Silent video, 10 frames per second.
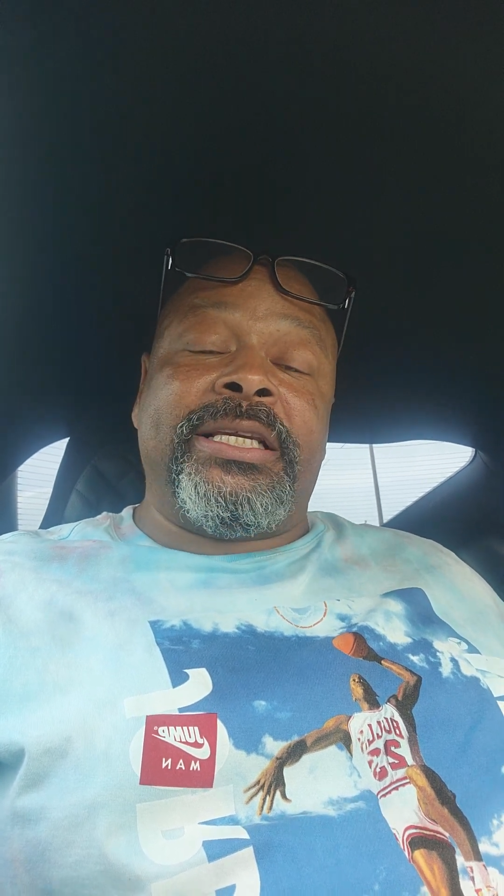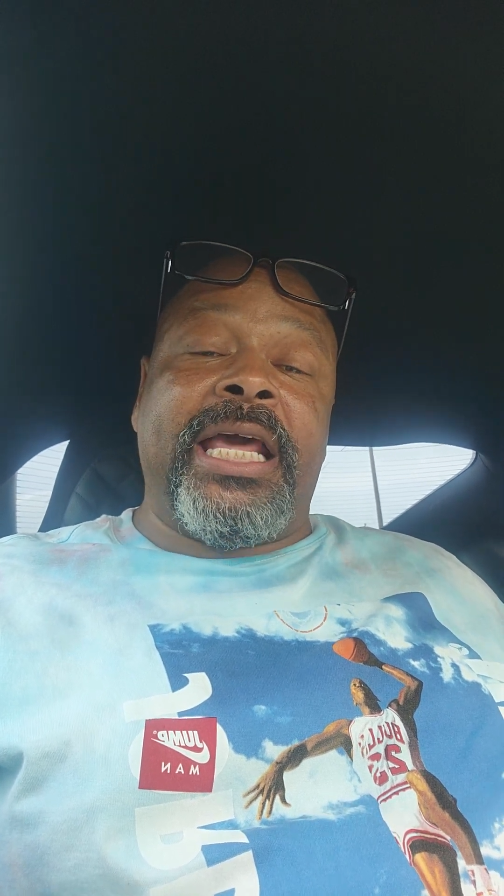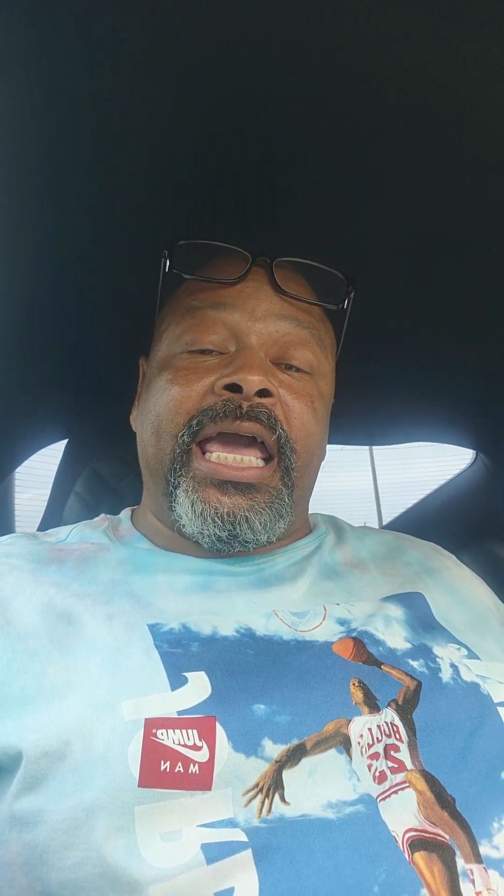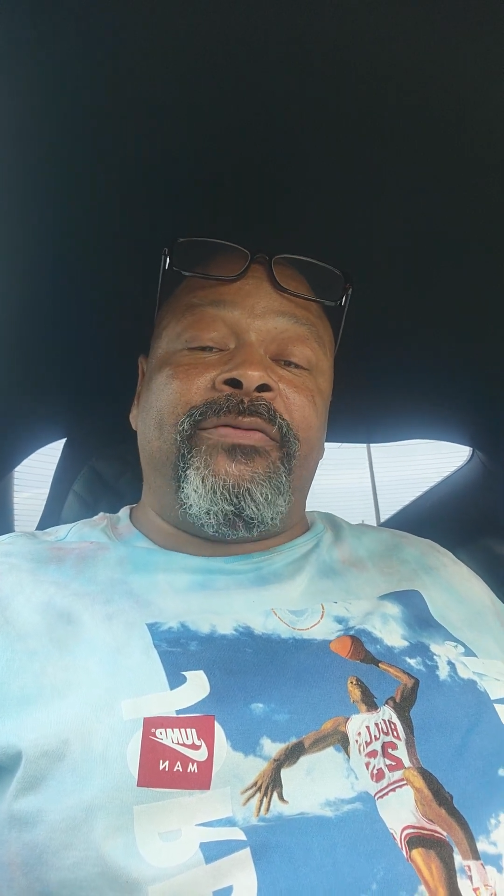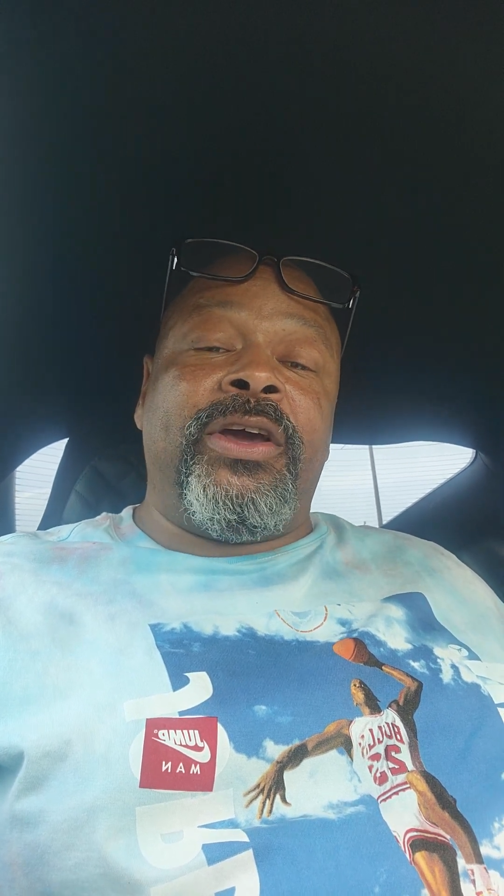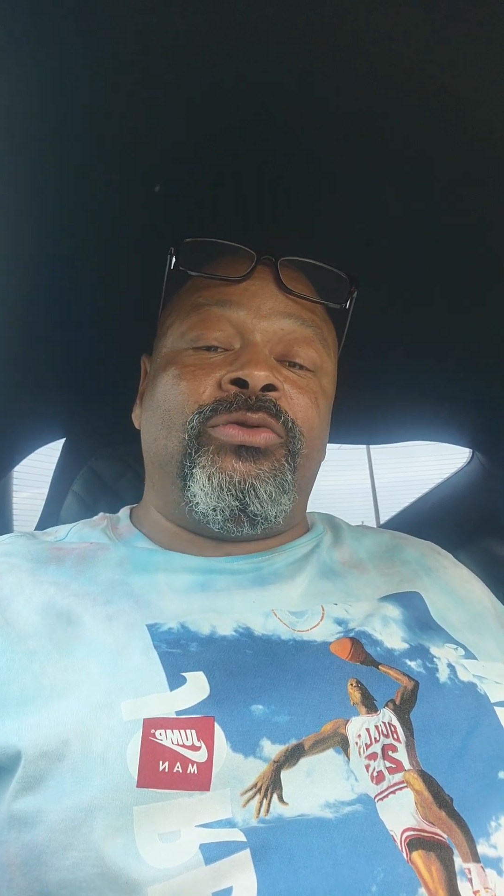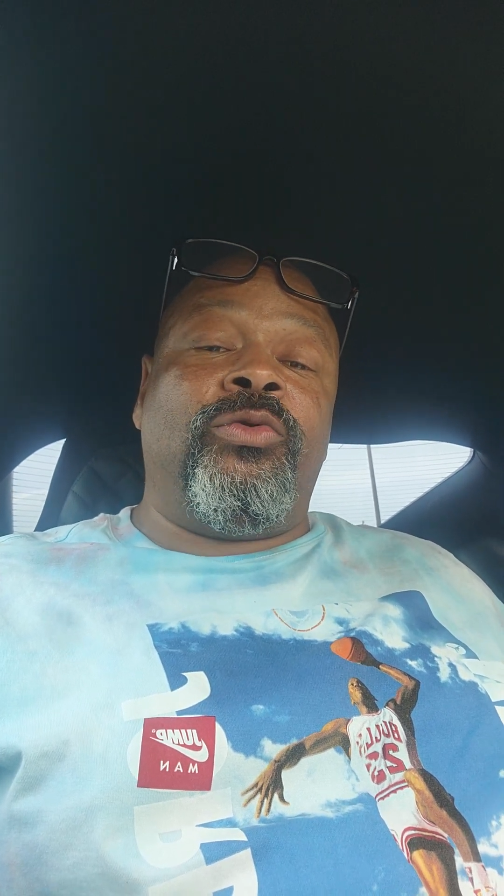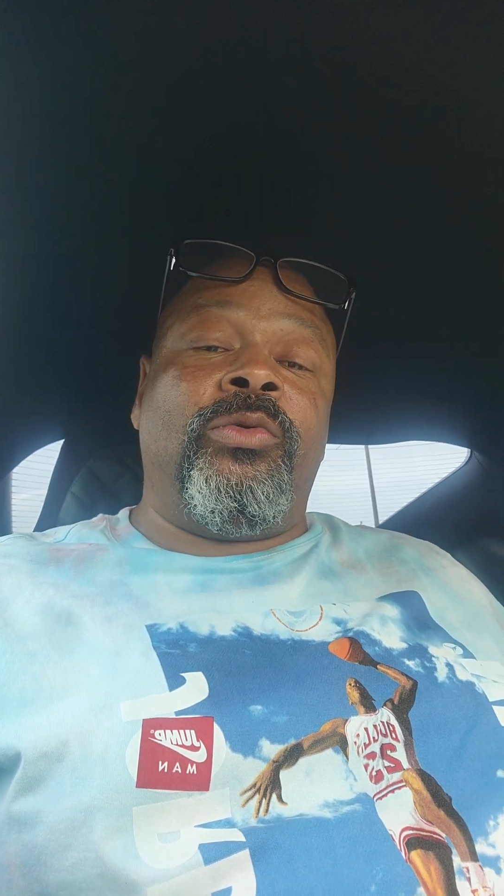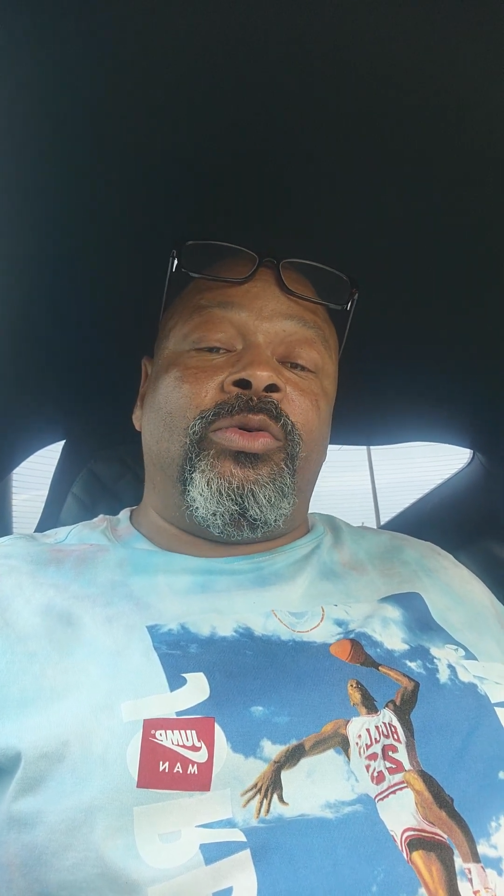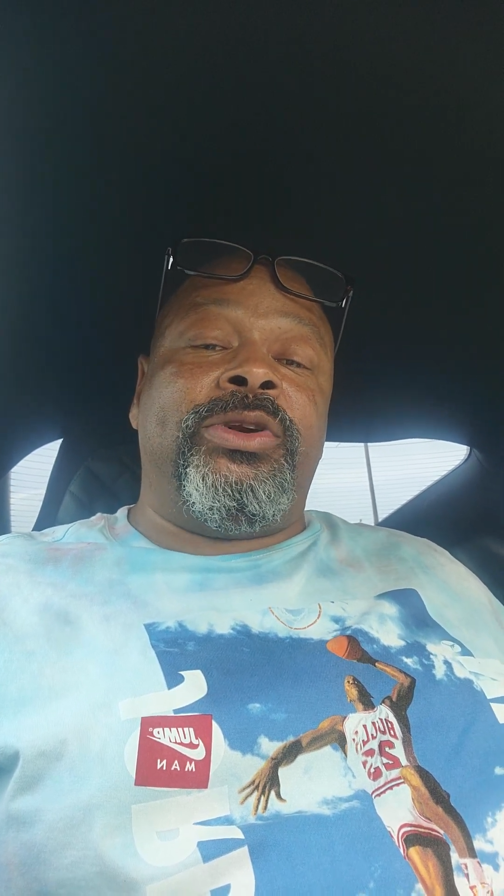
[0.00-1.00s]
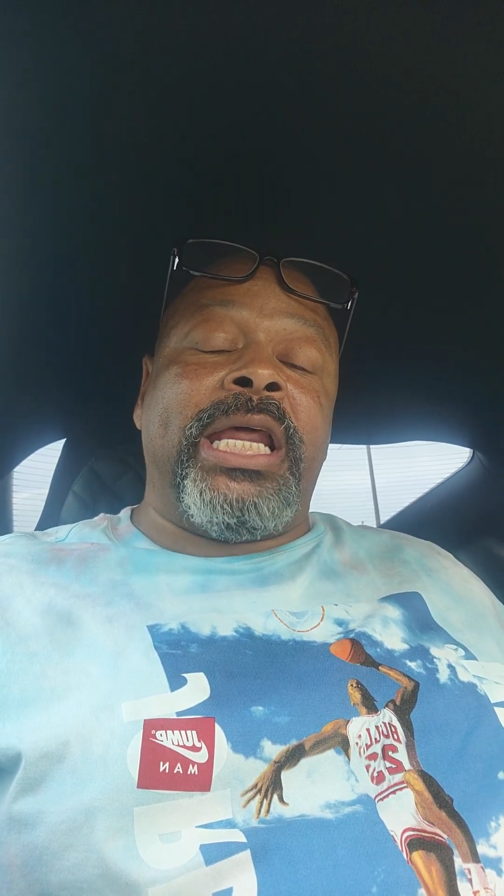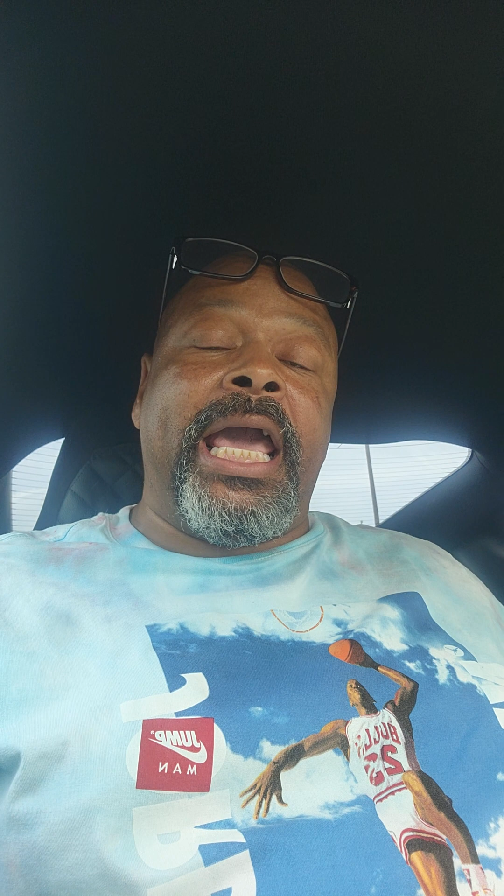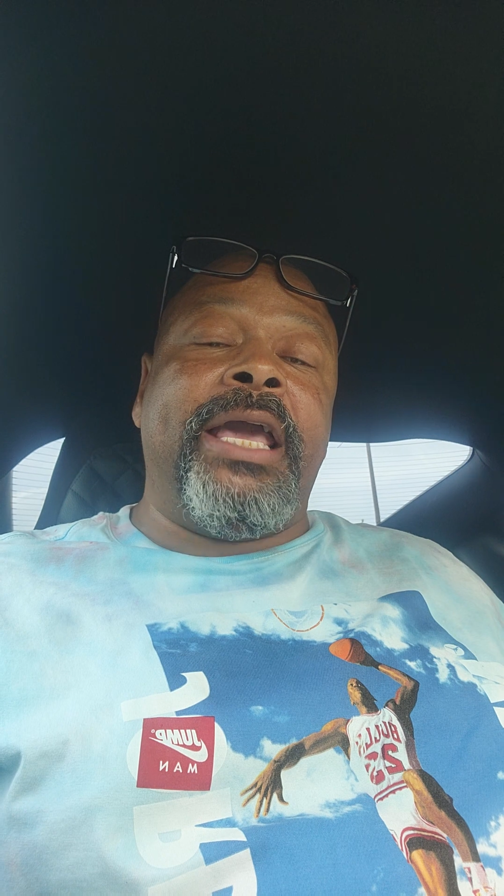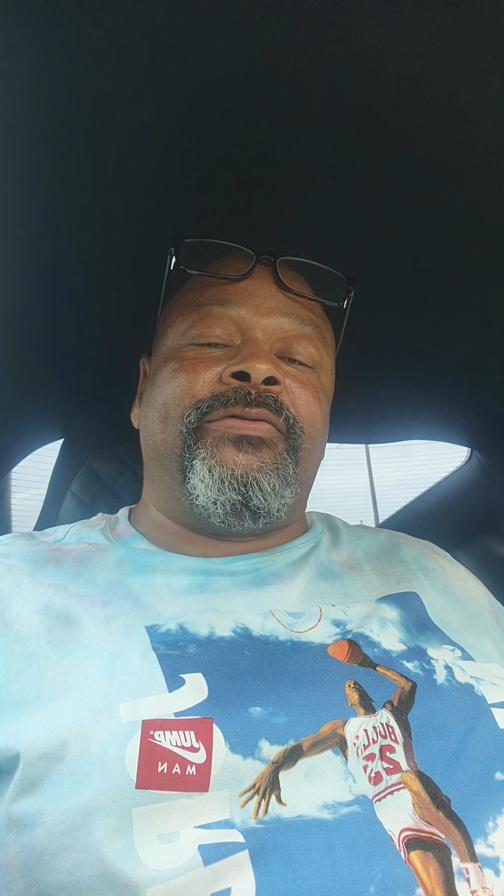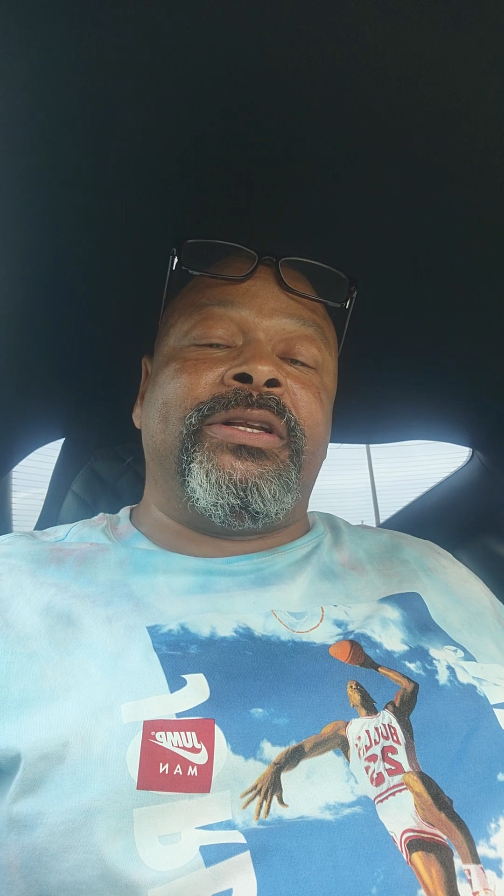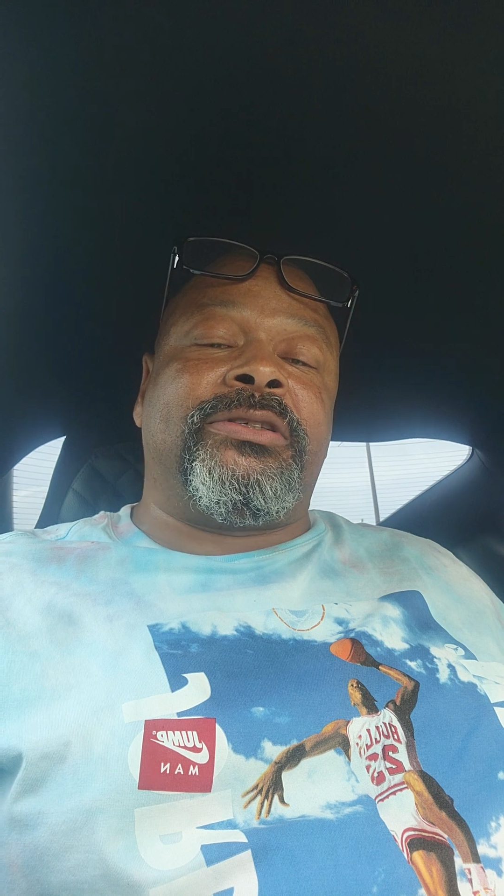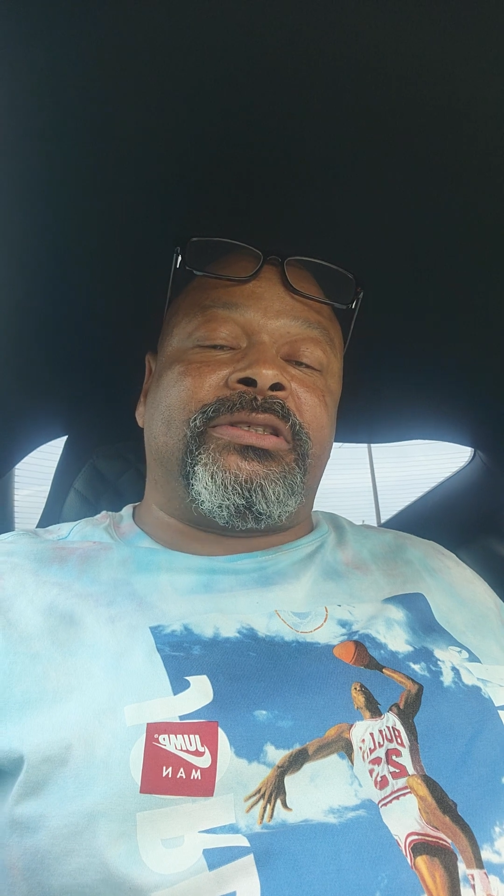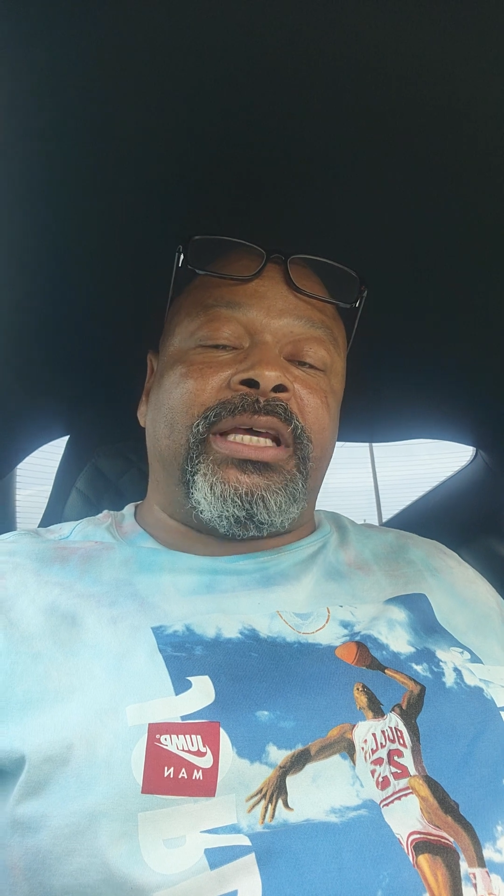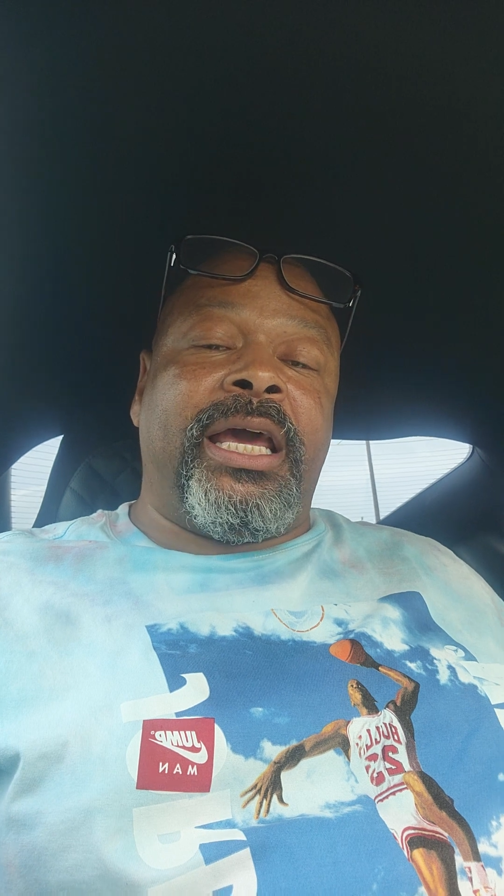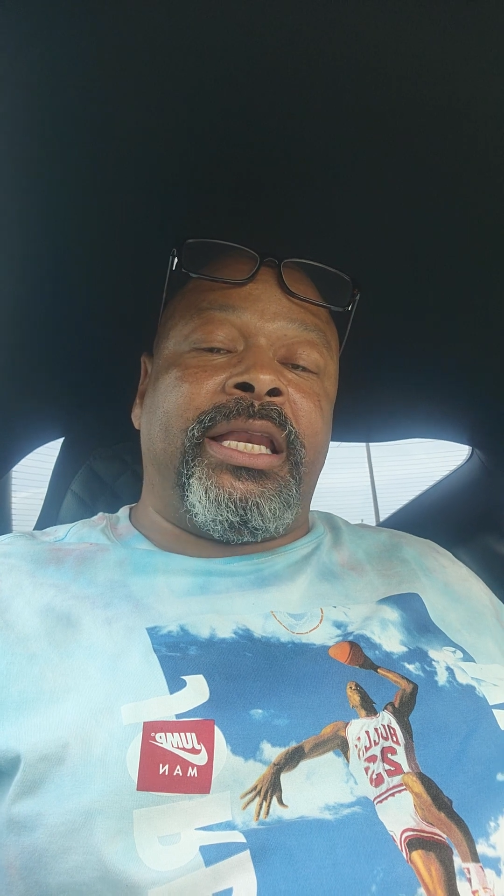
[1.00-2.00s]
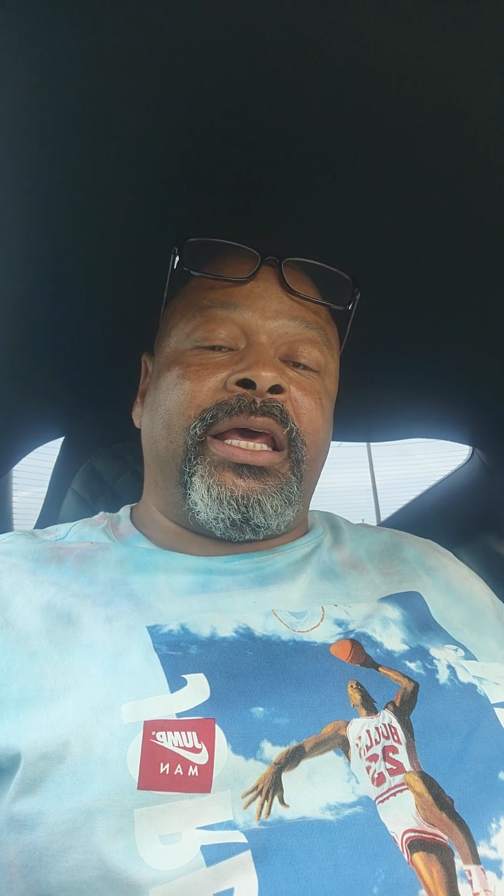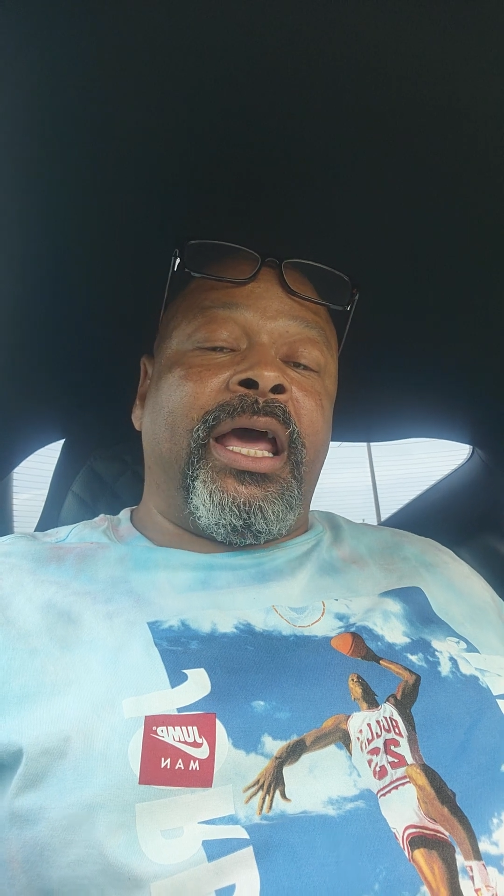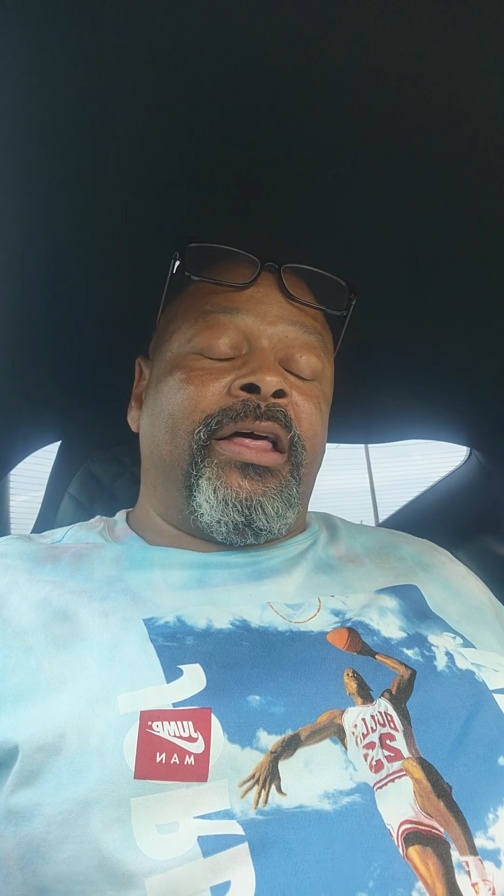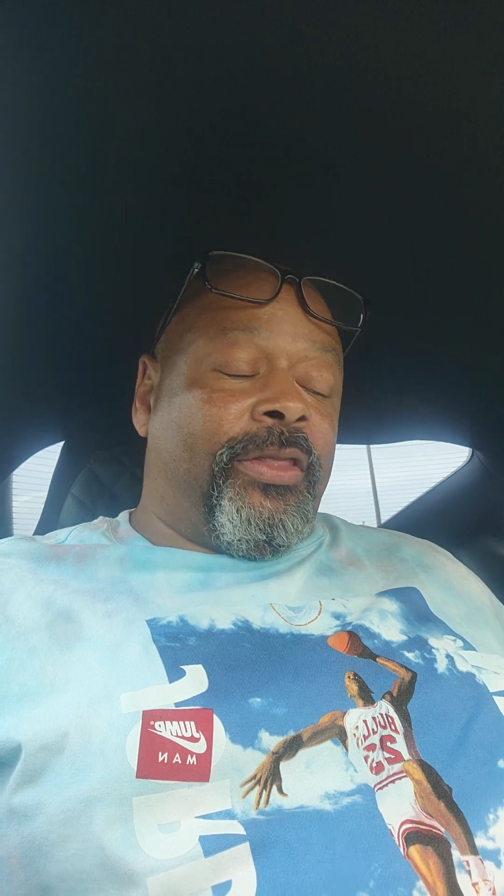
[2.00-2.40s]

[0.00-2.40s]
David said